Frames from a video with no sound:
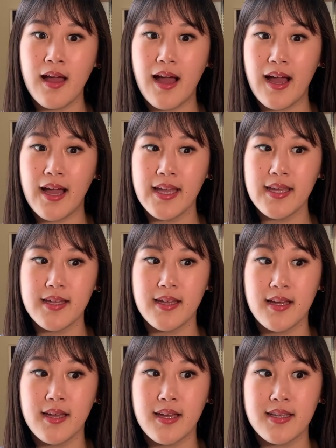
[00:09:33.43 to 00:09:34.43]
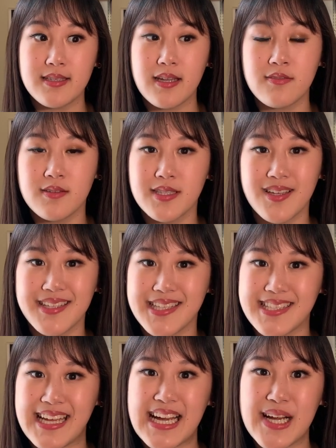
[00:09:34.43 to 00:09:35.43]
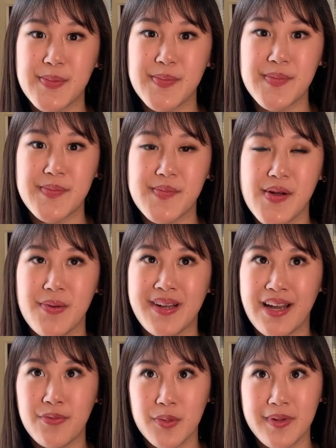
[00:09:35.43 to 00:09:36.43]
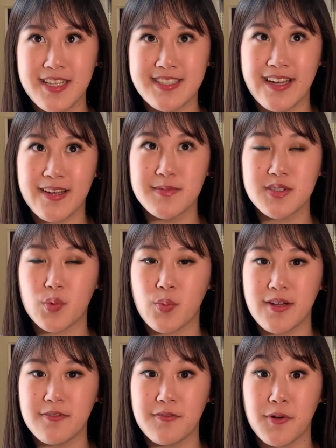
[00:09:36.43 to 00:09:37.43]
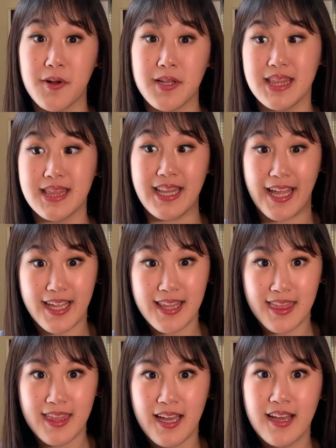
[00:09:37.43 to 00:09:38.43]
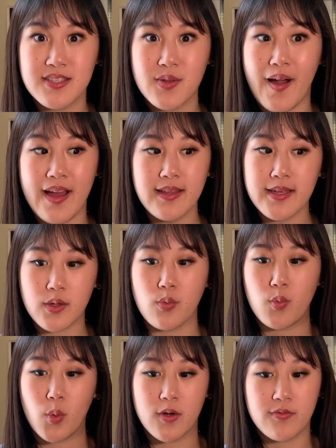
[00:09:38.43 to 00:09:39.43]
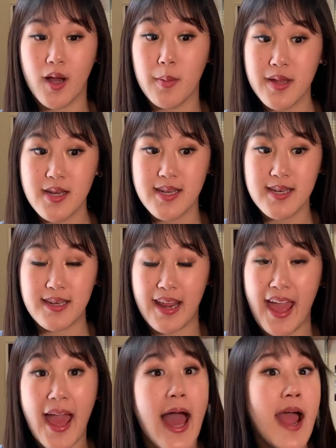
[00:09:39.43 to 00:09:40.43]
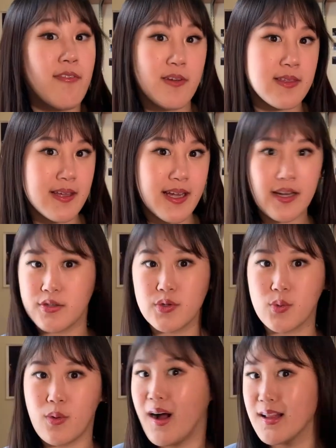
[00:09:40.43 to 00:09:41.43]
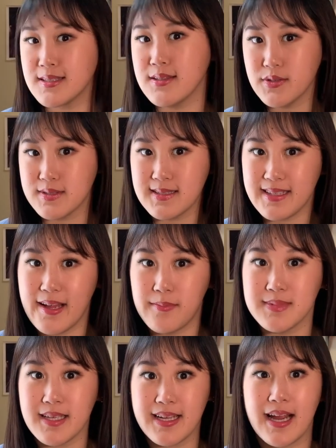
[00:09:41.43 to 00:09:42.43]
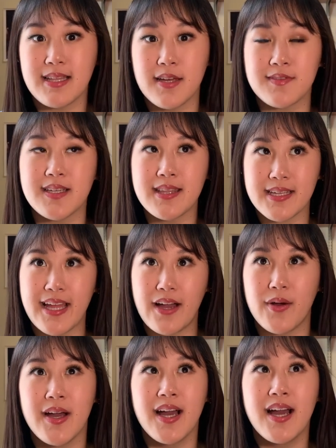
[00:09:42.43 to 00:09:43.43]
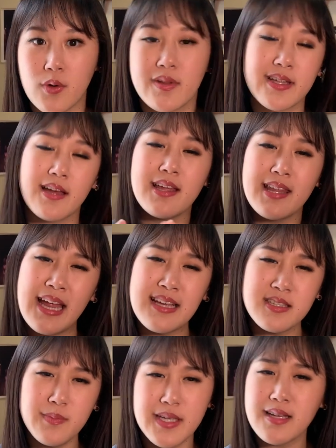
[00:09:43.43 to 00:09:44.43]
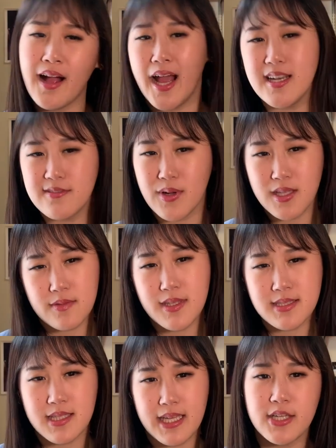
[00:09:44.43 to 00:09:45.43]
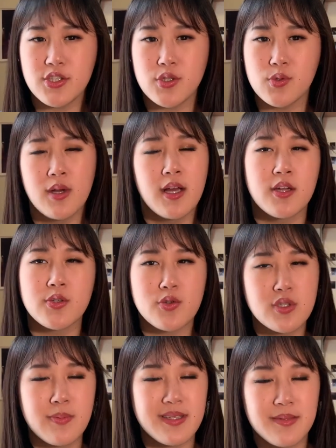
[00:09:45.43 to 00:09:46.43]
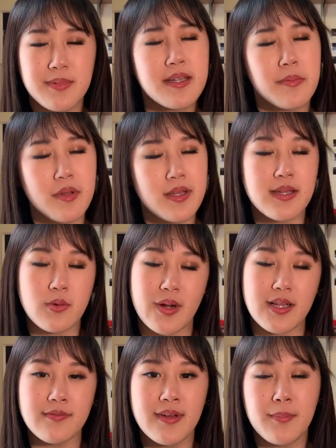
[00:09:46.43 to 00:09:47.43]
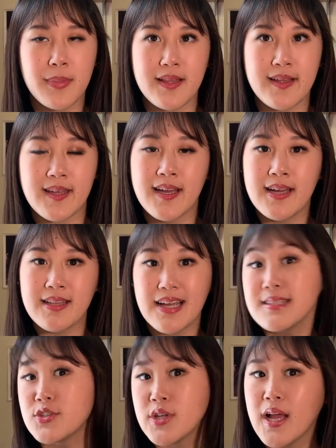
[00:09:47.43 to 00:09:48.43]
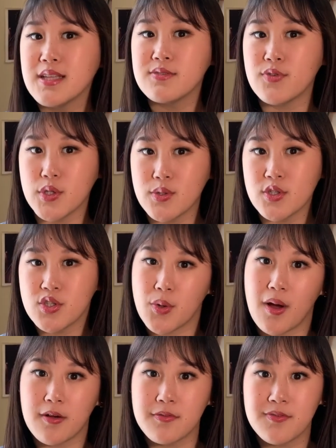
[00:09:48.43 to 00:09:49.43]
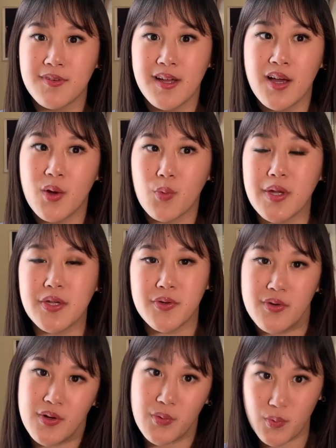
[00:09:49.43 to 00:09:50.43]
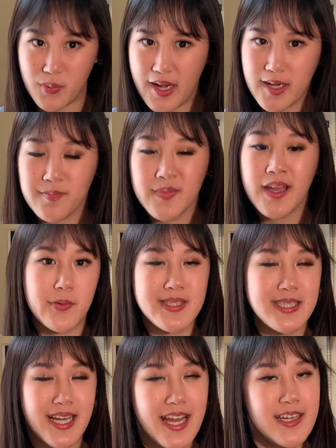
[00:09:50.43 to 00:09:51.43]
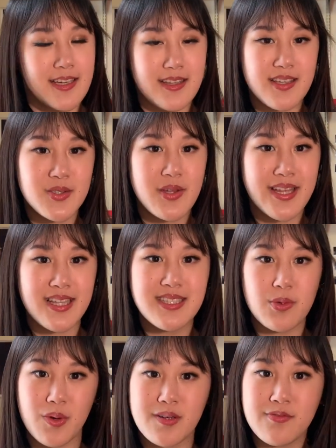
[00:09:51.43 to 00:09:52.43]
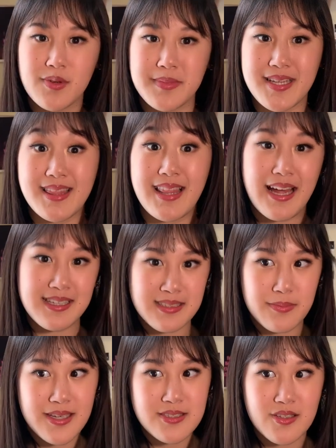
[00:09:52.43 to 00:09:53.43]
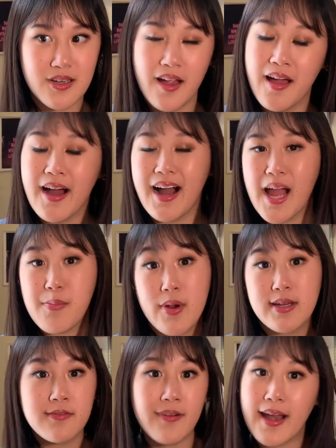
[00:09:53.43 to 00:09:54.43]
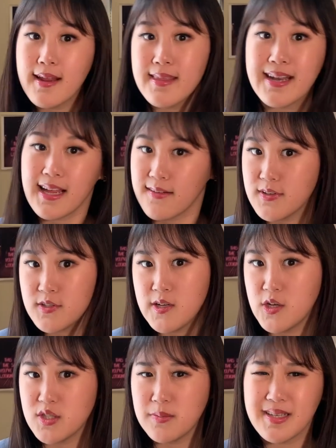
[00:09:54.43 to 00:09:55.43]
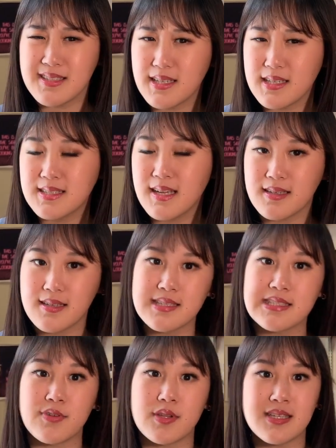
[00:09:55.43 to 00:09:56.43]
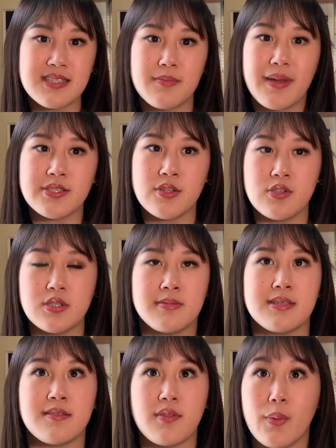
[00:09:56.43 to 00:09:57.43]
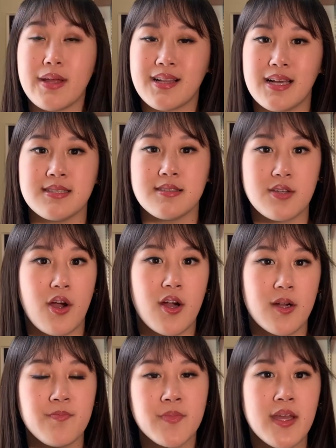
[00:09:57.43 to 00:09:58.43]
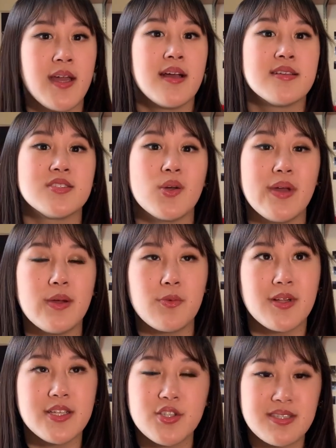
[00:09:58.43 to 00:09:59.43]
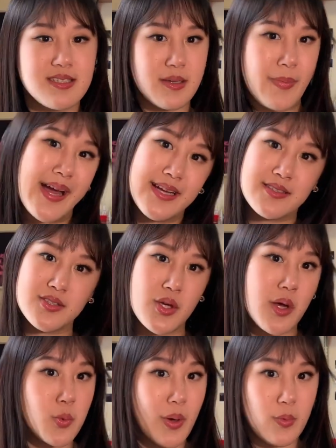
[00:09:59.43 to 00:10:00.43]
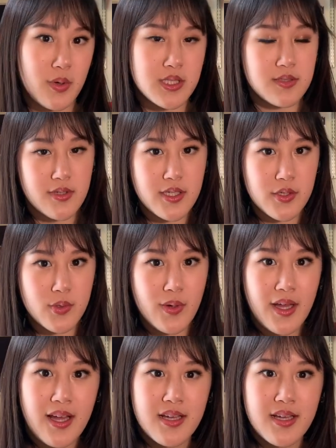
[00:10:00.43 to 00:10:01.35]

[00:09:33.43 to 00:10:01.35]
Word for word: I definitely on the dam. When I wrote my exams, went for length, so I like word vomited everything I knew onto those exams. Like, I left nothing out. Like, it has to be kind of relevant to the issue. Don't just put something completely irrelevant, but like, that's a chance for you to show off what you know, right? Once again, these are things that worked for me last semester. I'm already finding that I have to change up my study techniques for this semester just because of the way classes are. So it really just depends on what works for you.